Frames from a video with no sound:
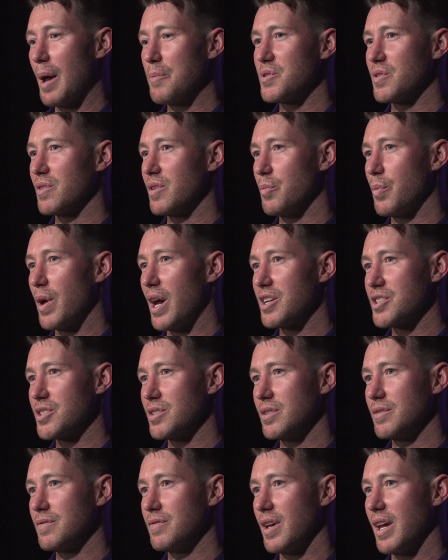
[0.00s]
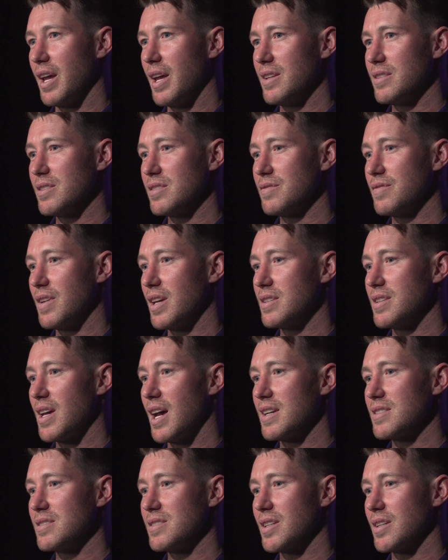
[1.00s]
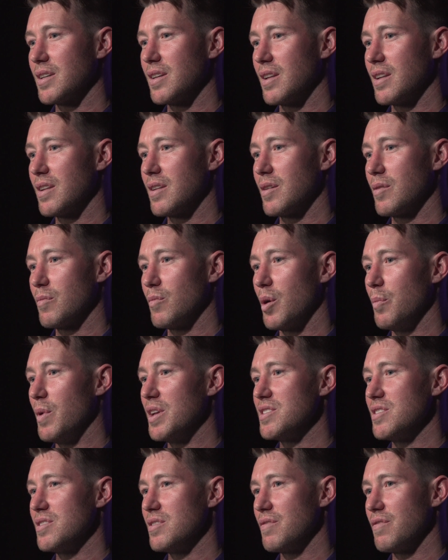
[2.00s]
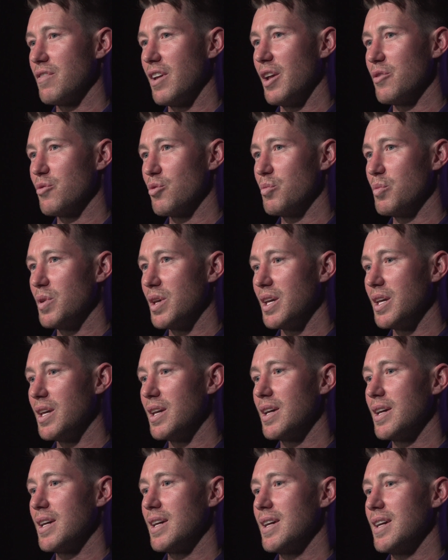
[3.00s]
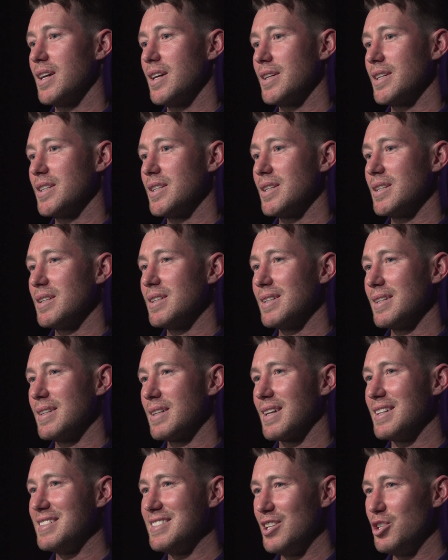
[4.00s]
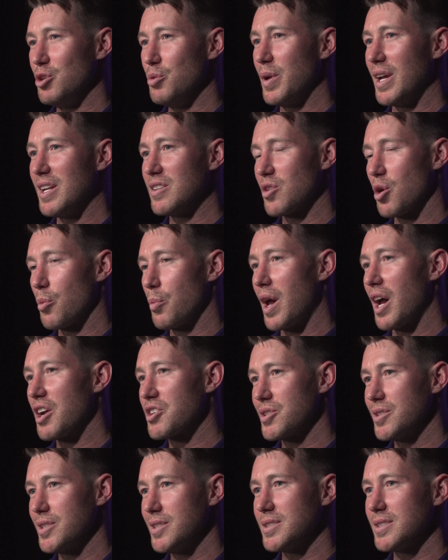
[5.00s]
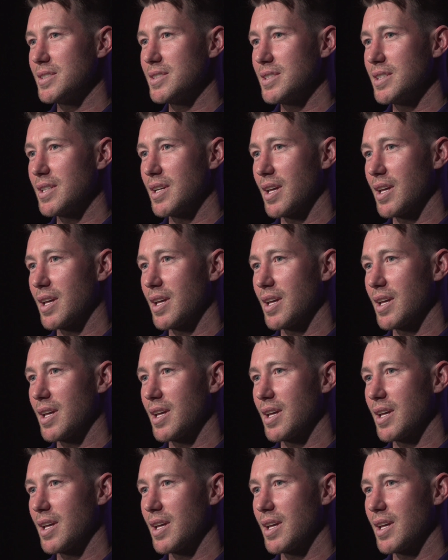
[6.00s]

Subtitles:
absolutely passionate fans is fantastic. And my message to the fans would be, continue being so passionate.